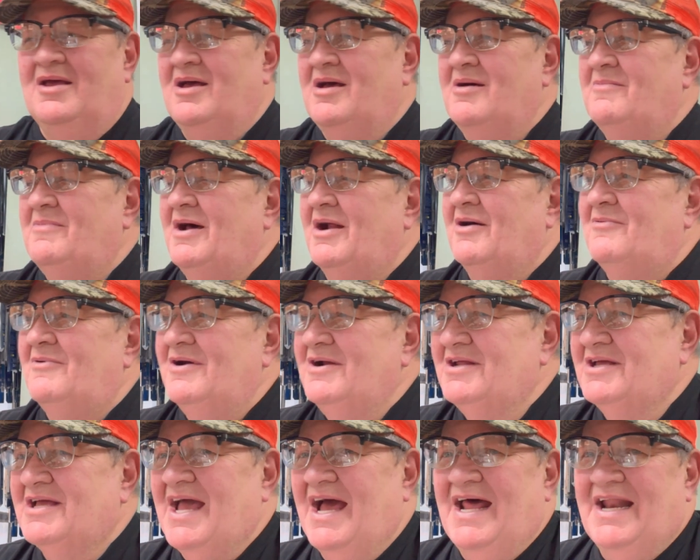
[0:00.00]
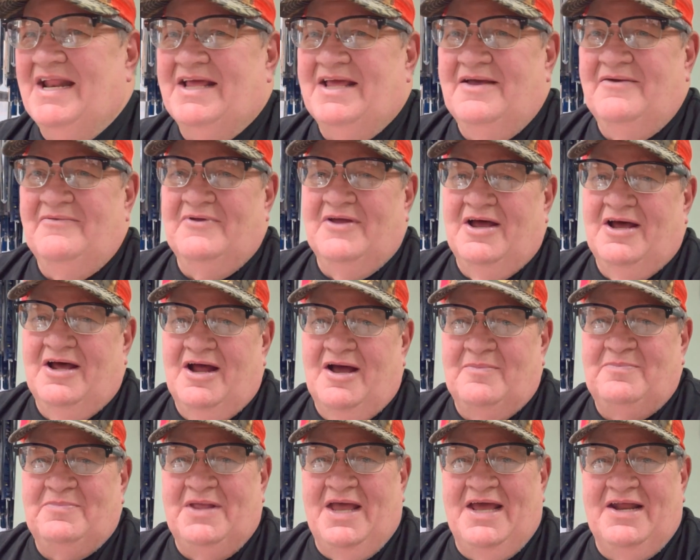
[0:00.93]
But I wanted to kind of give you an
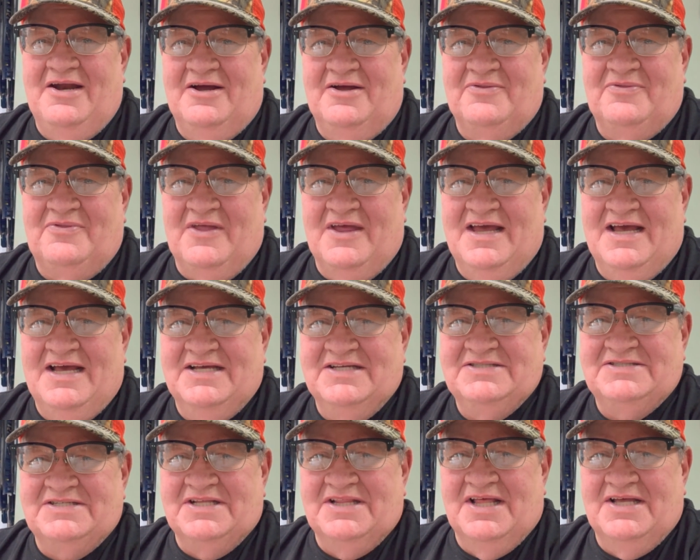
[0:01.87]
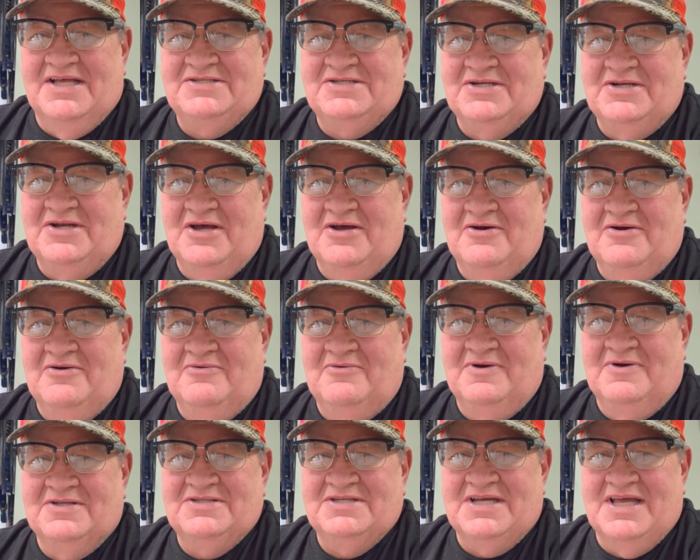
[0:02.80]
update on things and let you know,
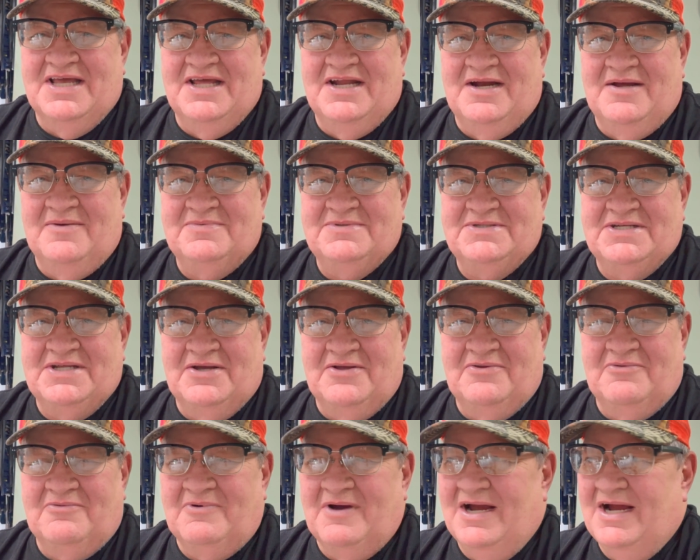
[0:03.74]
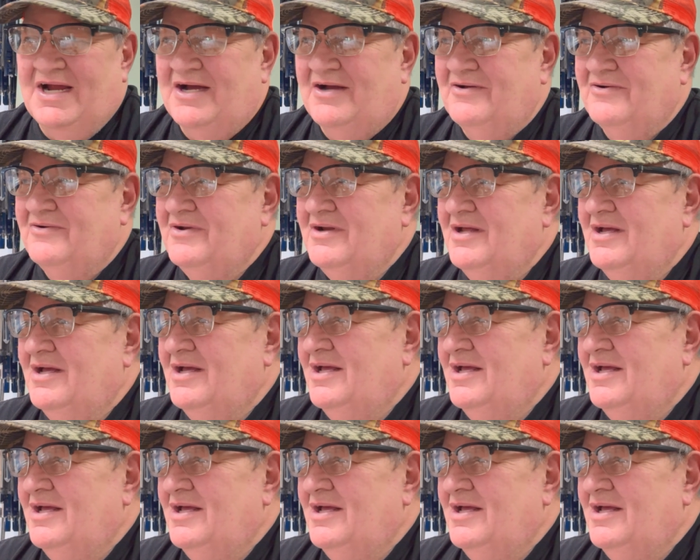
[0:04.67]
once again, I'm still around.